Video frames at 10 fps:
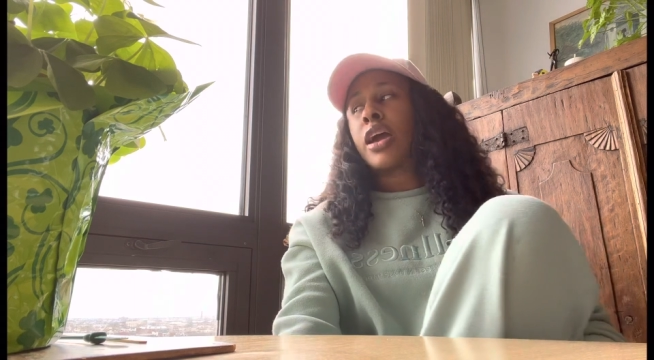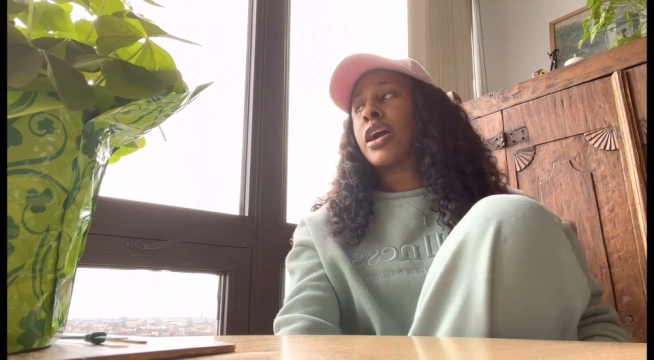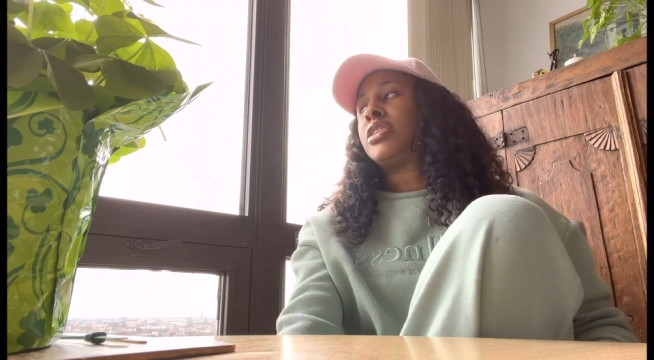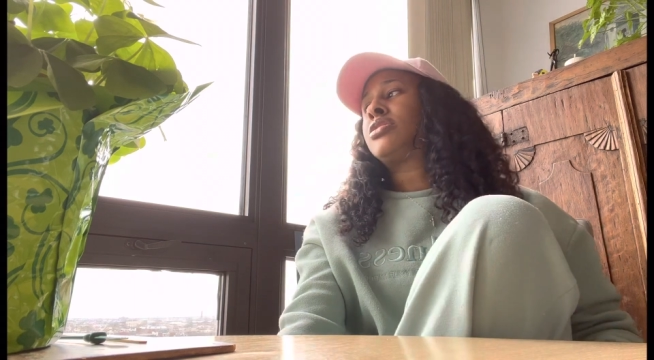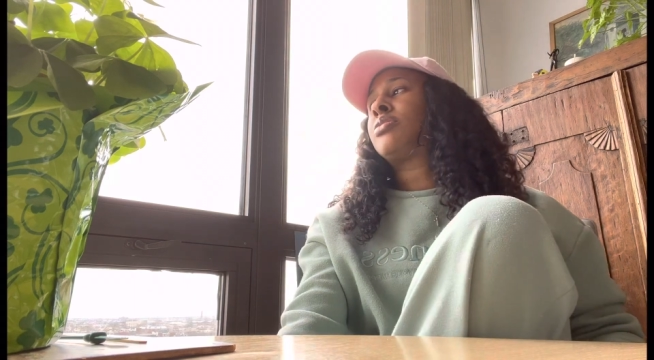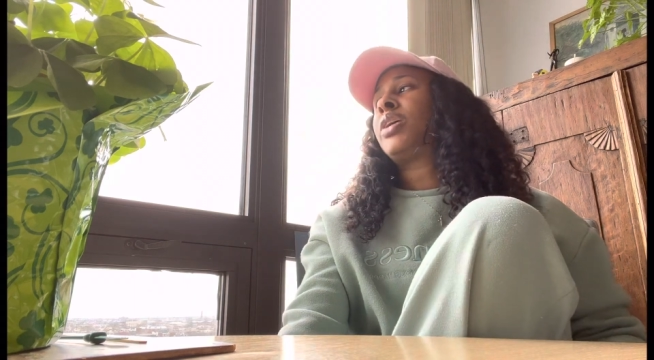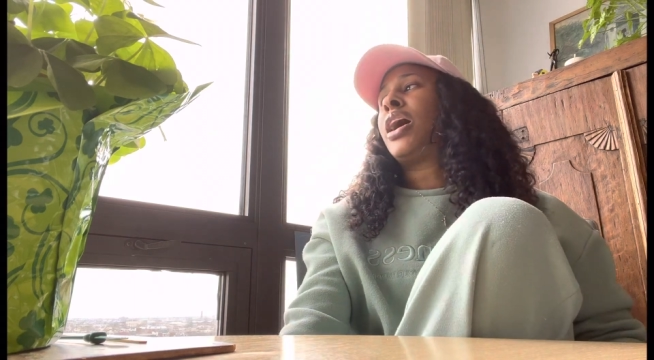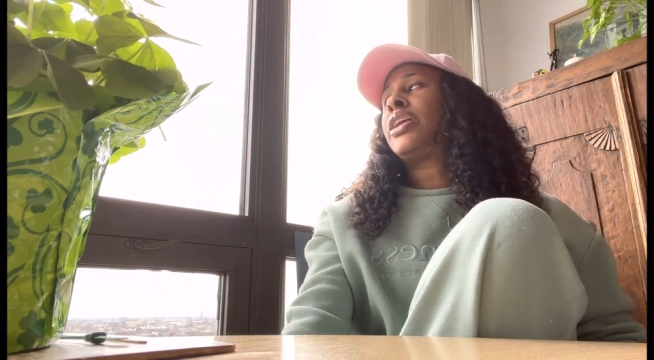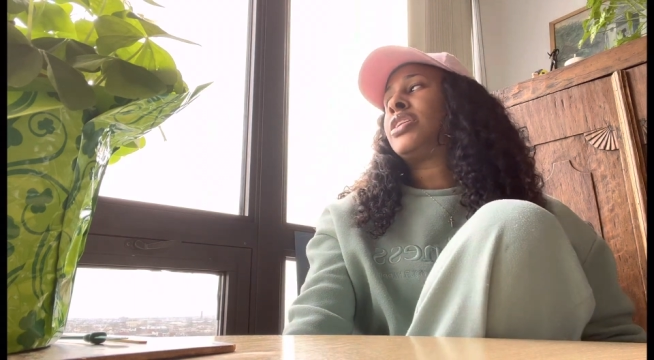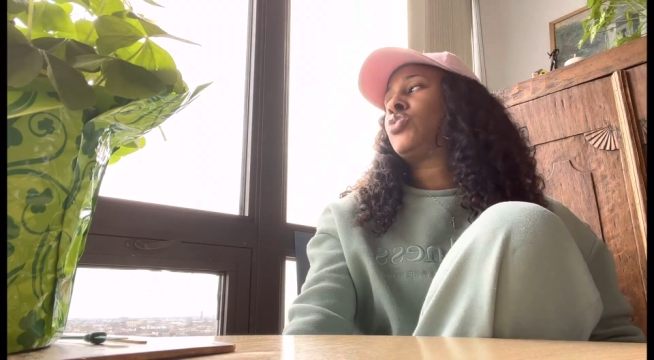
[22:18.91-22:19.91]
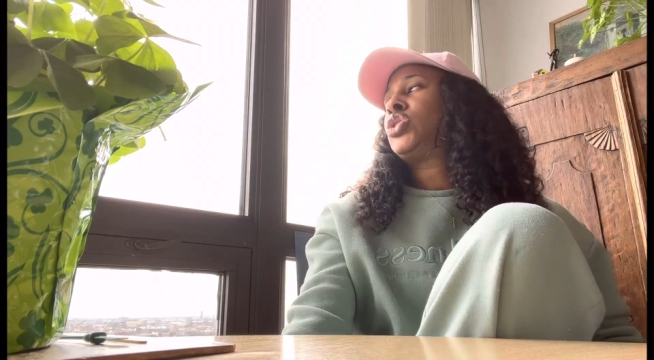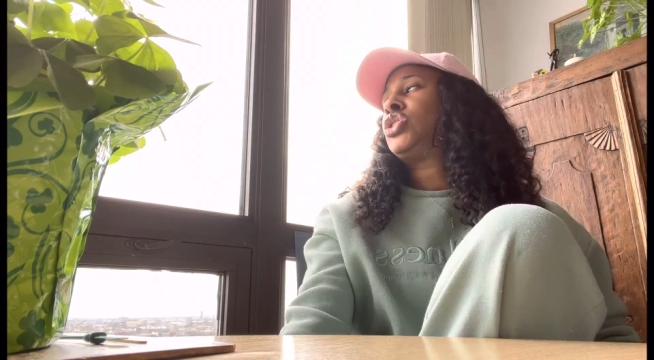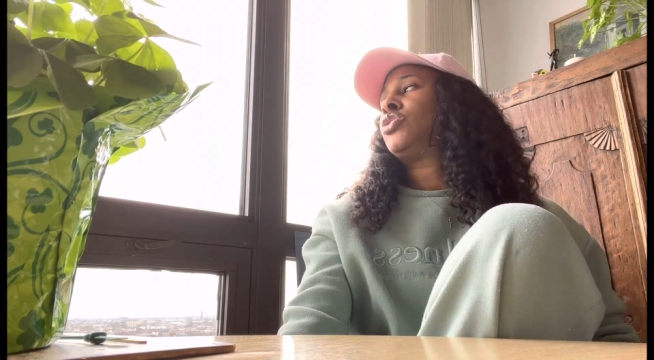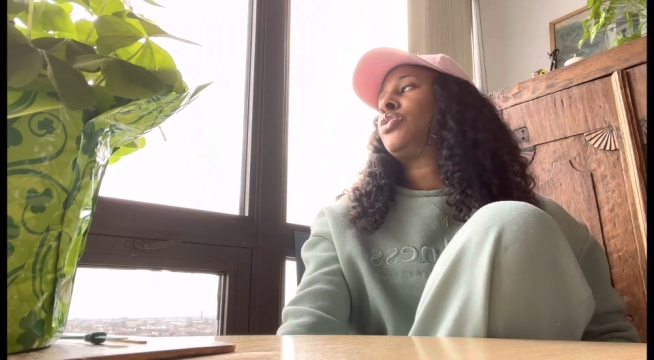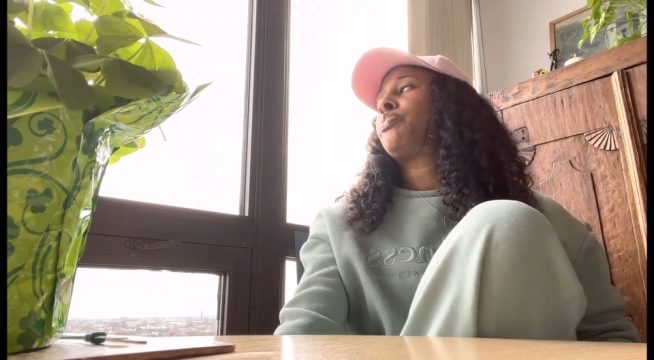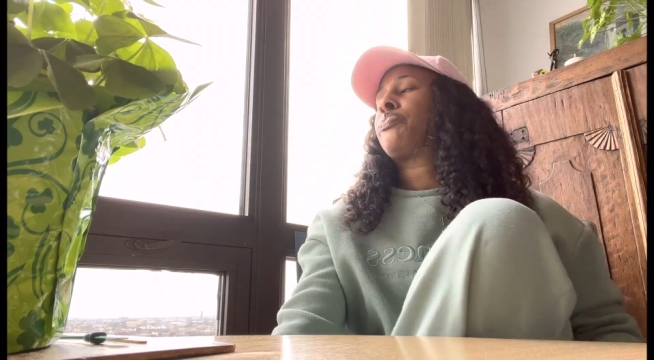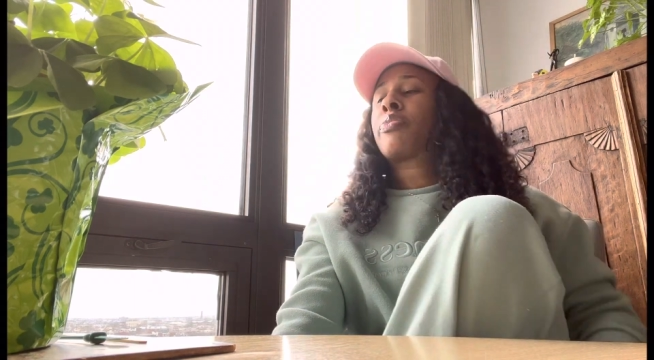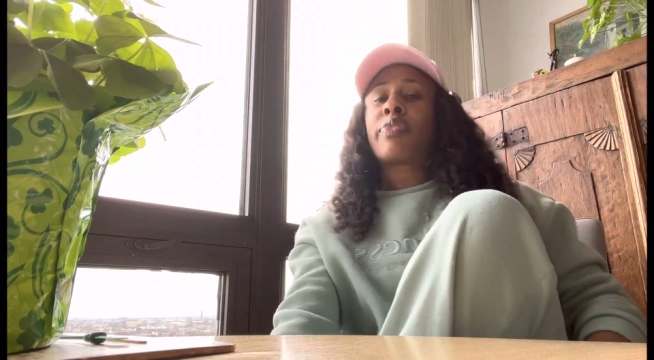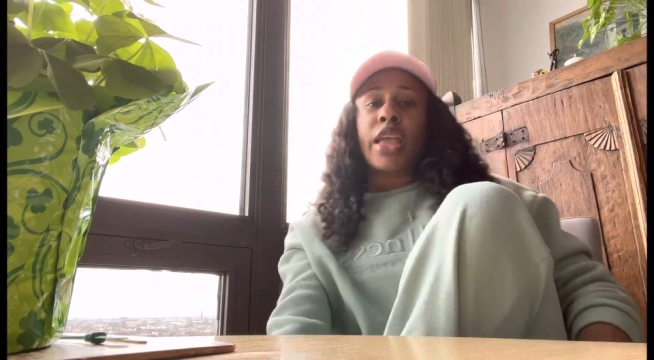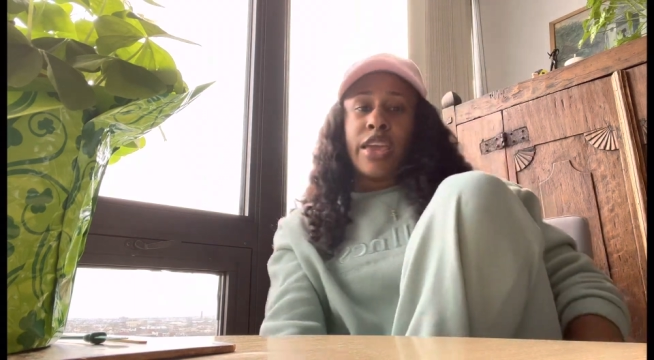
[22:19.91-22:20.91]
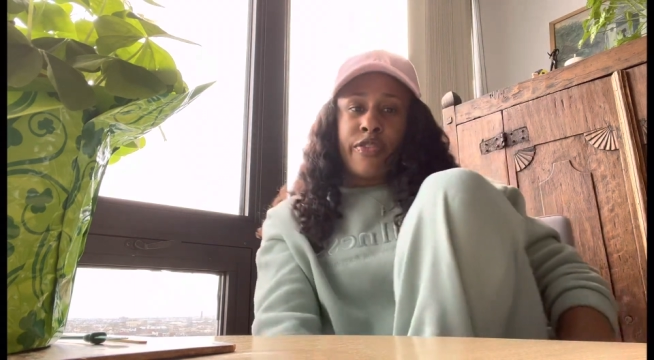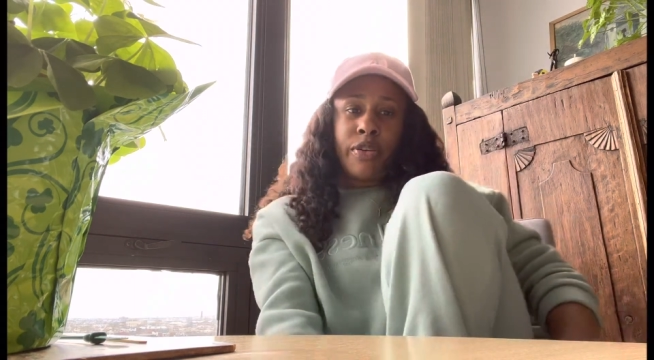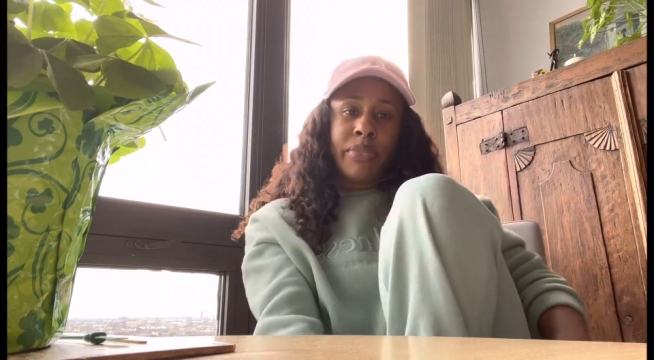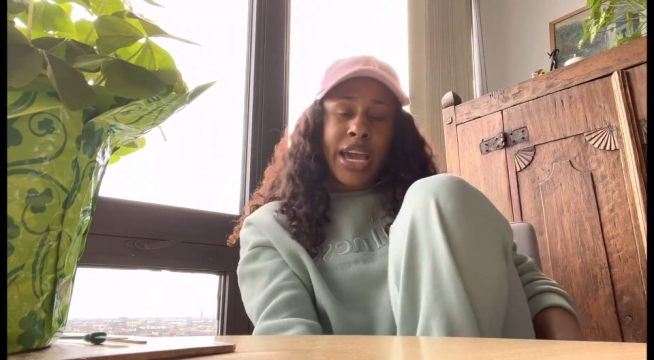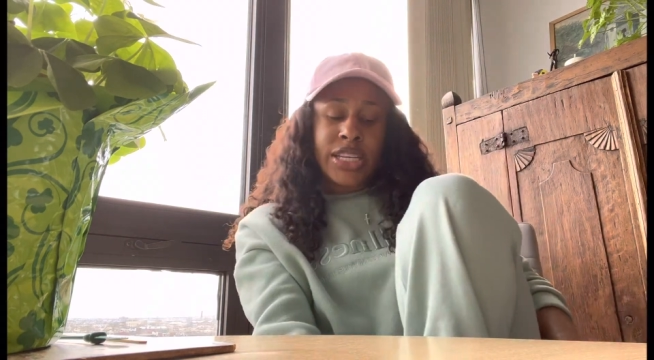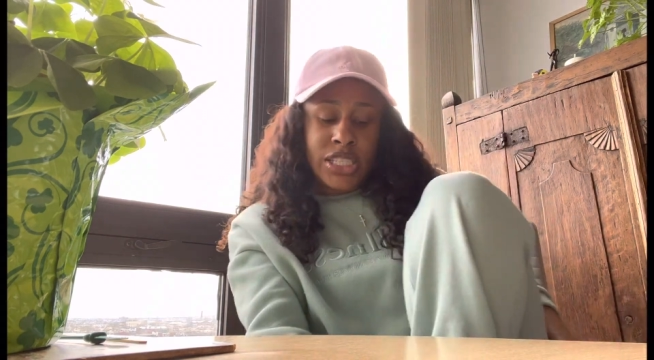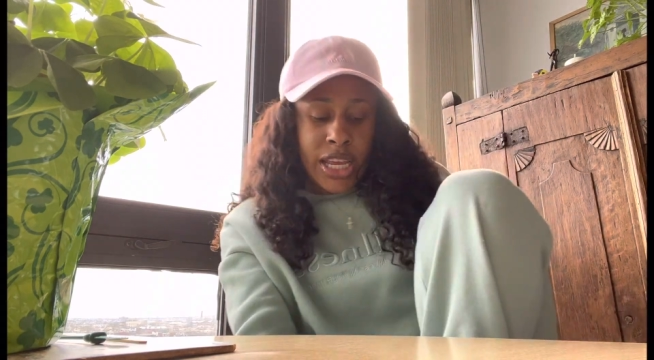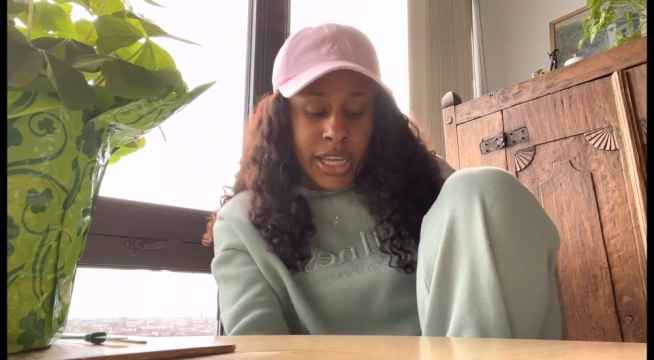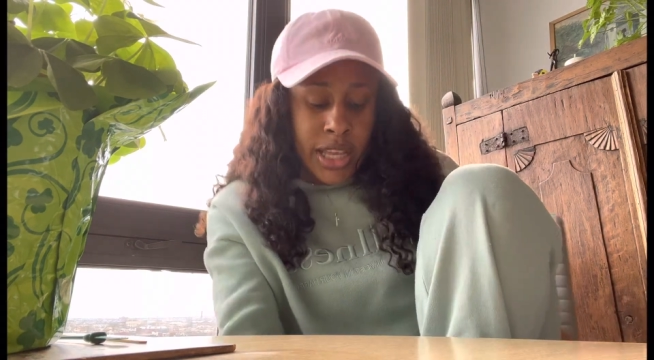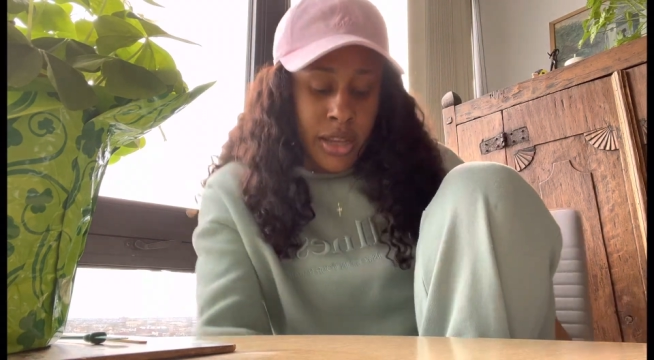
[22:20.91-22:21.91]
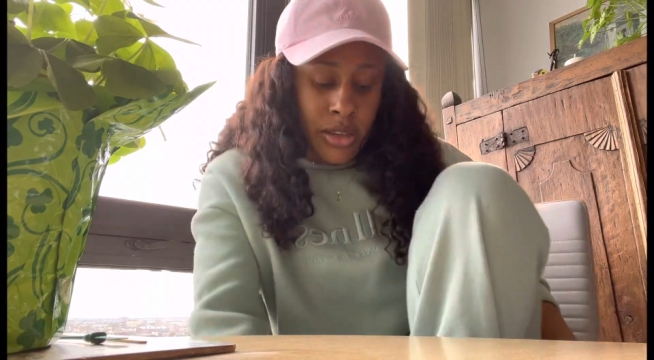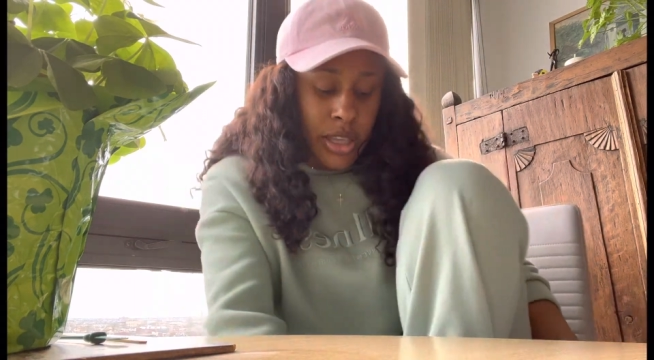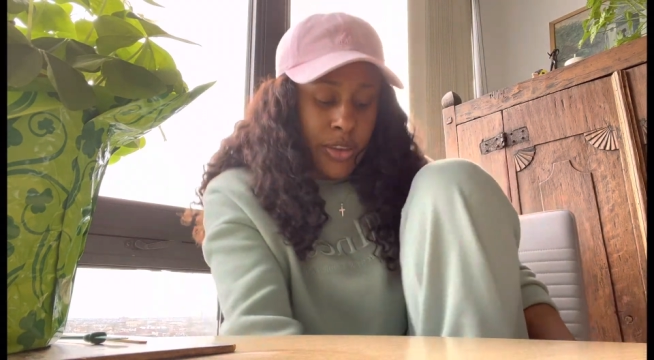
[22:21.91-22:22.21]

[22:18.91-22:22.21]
Because to be honest with you, even my channel,